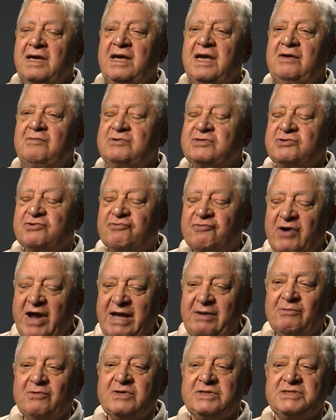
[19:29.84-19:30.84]
was
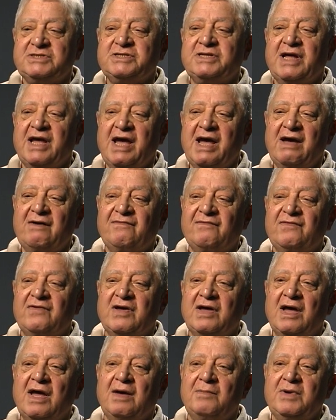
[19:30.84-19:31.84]
great with staff.
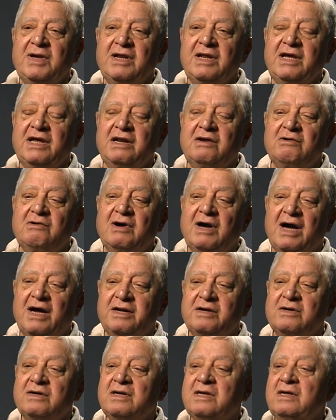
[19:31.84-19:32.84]
I mean, he knew how
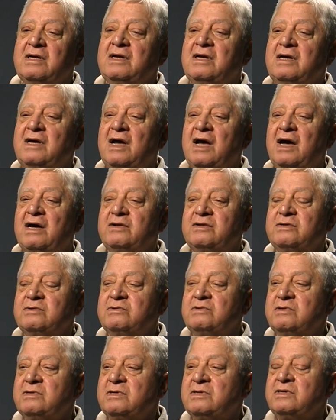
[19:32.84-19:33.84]
to
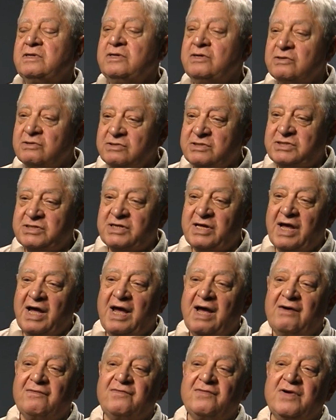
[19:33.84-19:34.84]
use
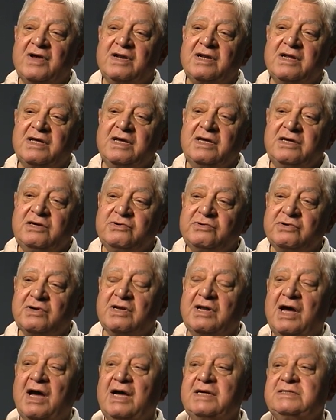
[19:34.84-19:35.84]
staff, and he
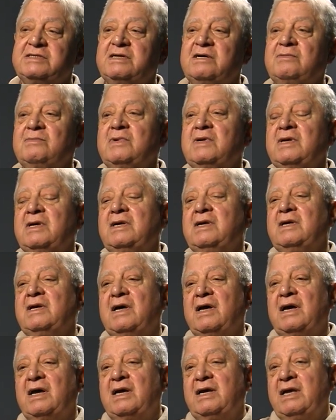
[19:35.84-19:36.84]
utilized them.
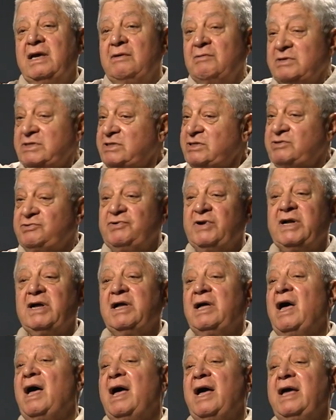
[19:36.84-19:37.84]
He was a strict
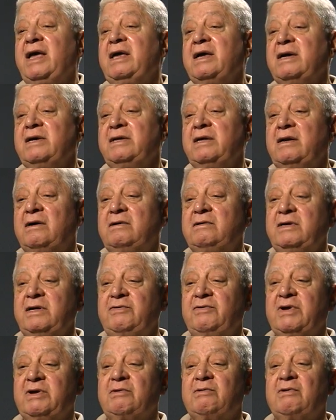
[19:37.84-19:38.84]
guy. You know, he
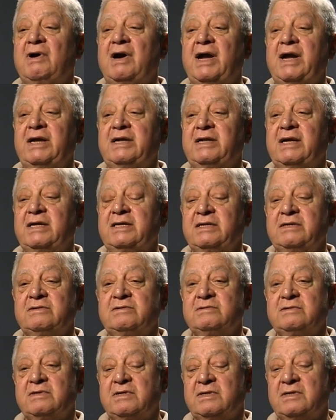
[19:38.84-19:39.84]
required that
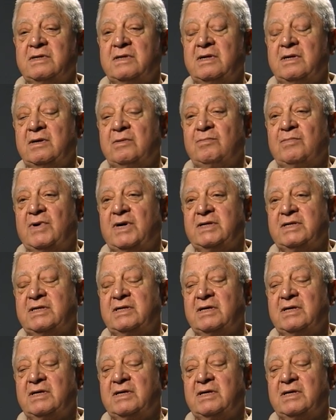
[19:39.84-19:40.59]
you, but